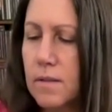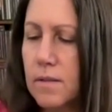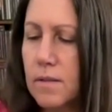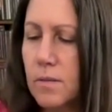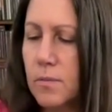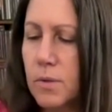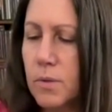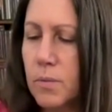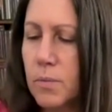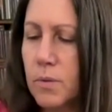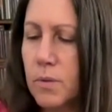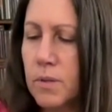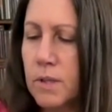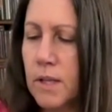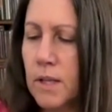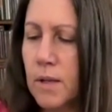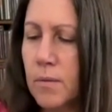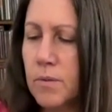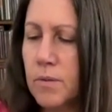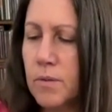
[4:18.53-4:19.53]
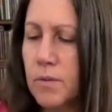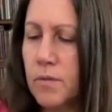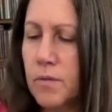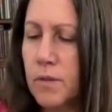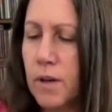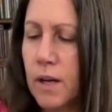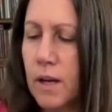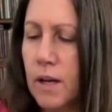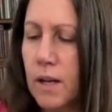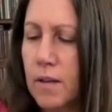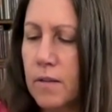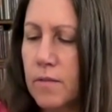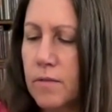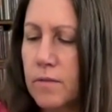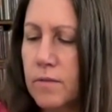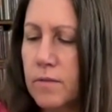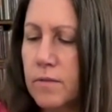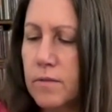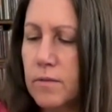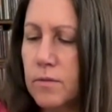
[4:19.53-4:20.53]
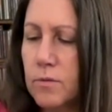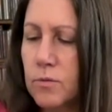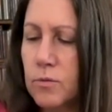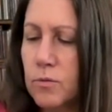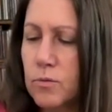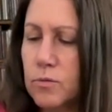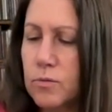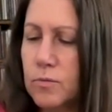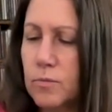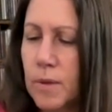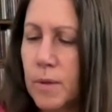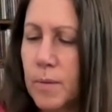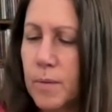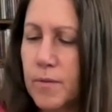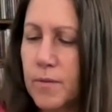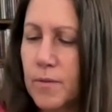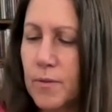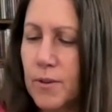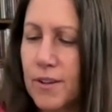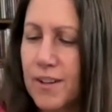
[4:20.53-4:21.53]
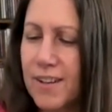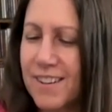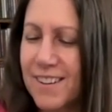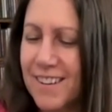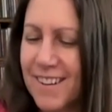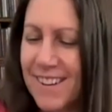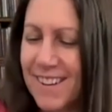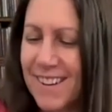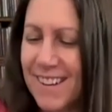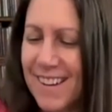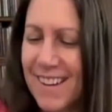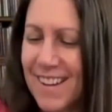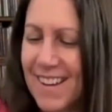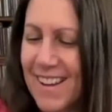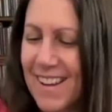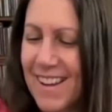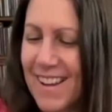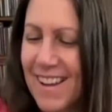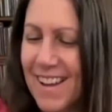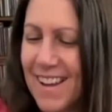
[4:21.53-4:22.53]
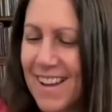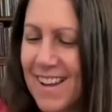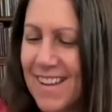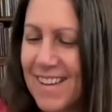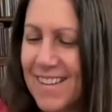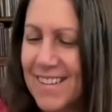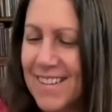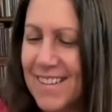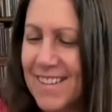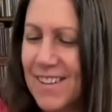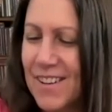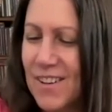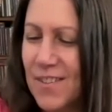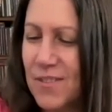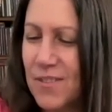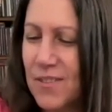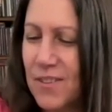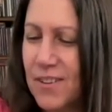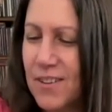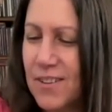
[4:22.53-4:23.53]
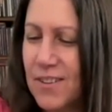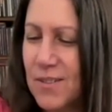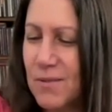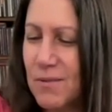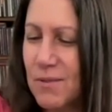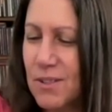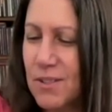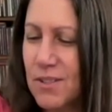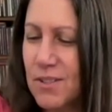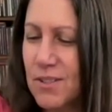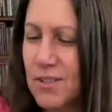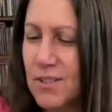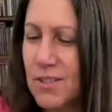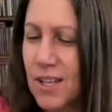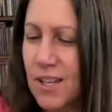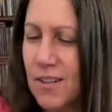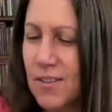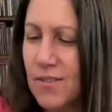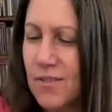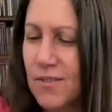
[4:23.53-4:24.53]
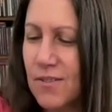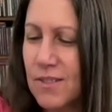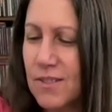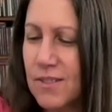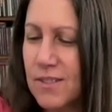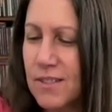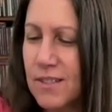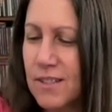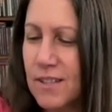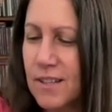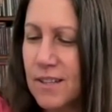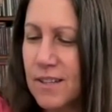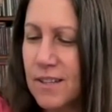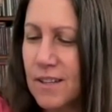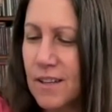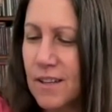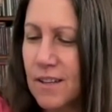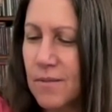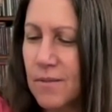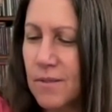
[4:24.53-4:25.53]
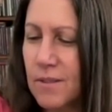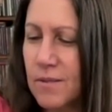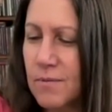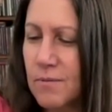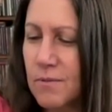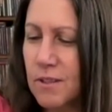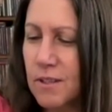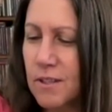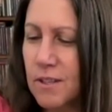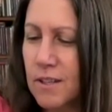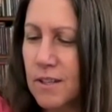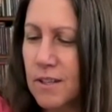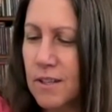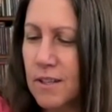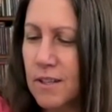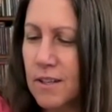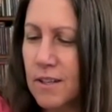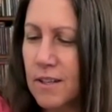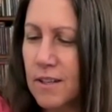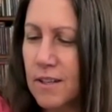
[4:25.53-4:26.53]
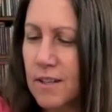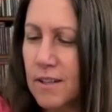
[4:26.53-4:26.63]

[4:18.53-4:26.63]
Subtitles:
I'm going to put that up to 5, ooh, maybe 4. And now I'm going to switch to channels to get the other ones working.